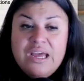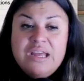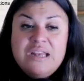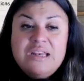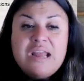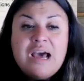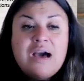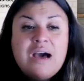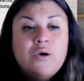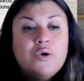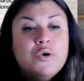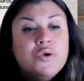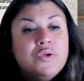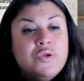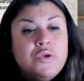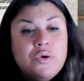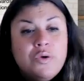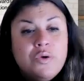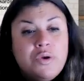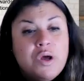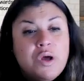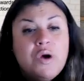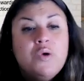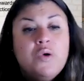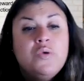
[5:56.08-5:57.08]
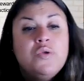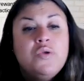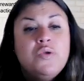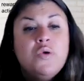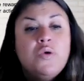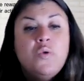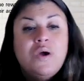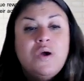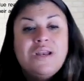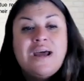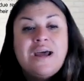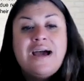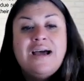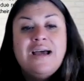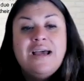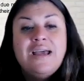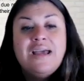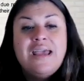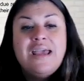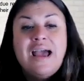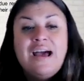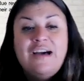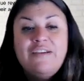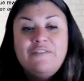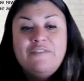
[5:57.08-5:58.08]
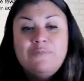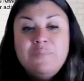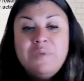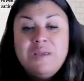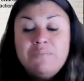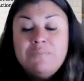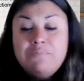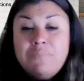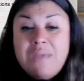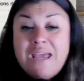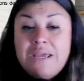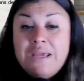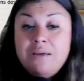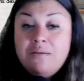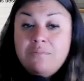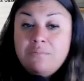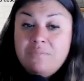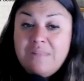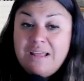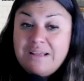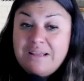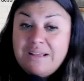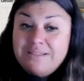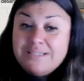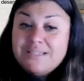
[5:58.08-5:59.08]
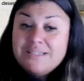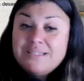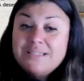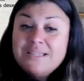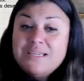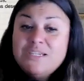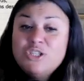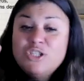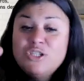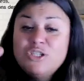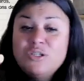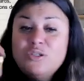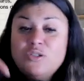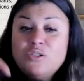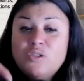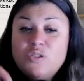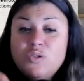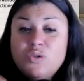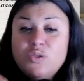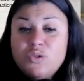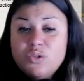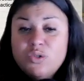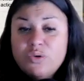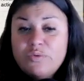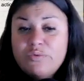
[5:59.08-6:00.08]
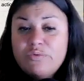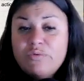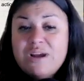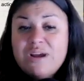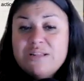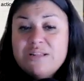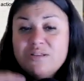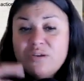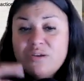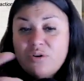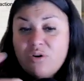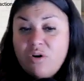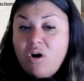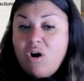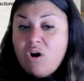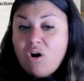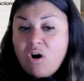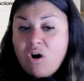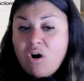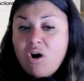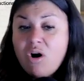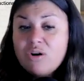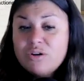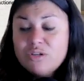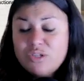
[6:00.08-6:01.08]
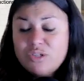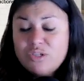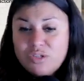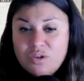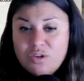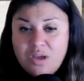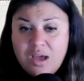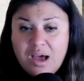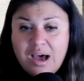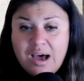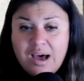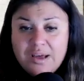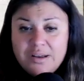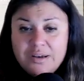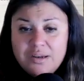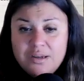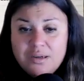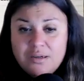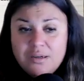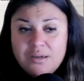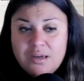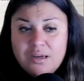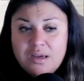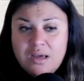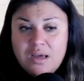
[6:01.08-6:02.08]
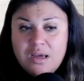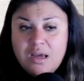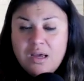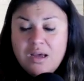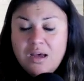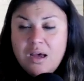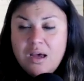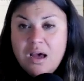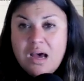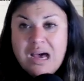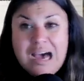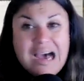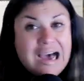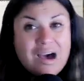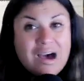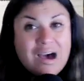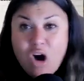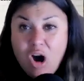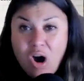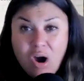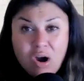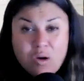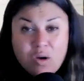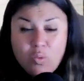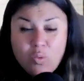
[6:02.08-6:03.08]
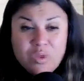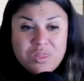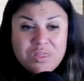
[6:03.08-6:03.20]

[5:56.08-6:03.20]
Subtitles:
Now, you know, you and I have made the decision to surrender our hearts to God. A heart